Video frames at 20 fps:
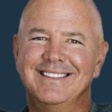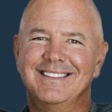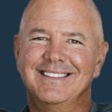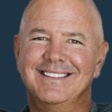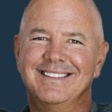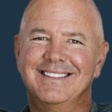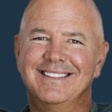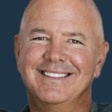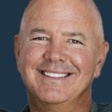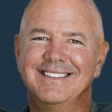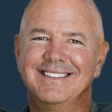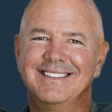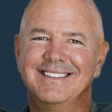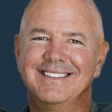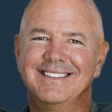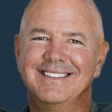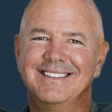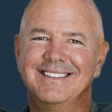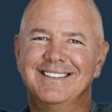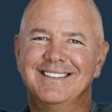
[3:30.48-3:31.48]

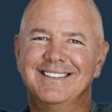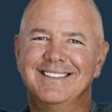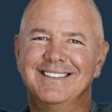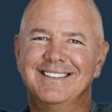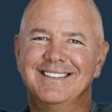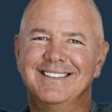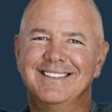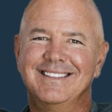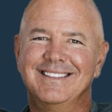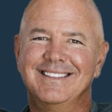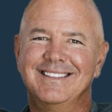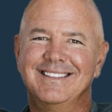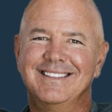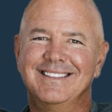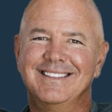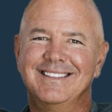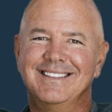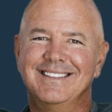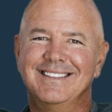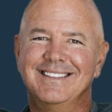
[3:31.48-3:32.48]

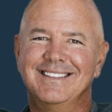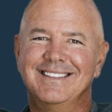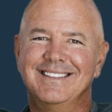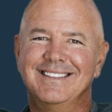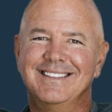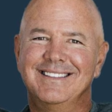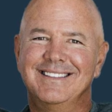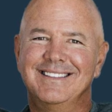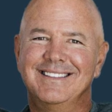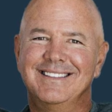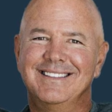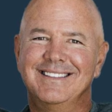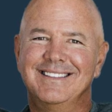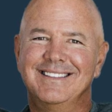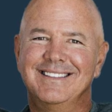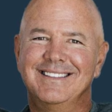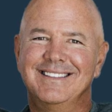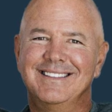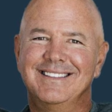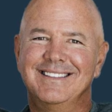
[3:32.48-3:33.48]

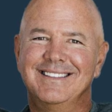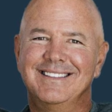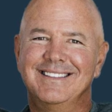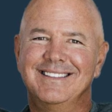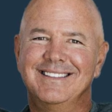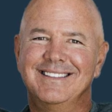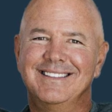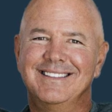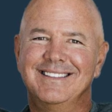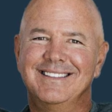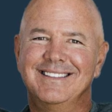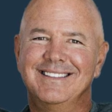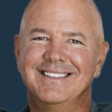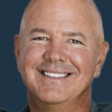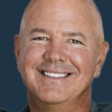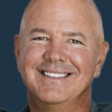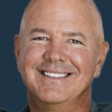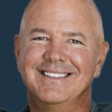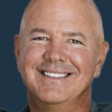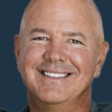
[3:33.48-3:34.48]

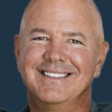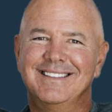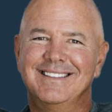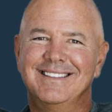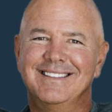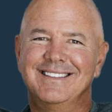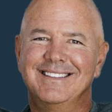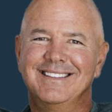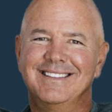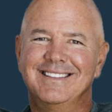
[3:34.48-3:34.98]
This is a still picture; no speech is visible.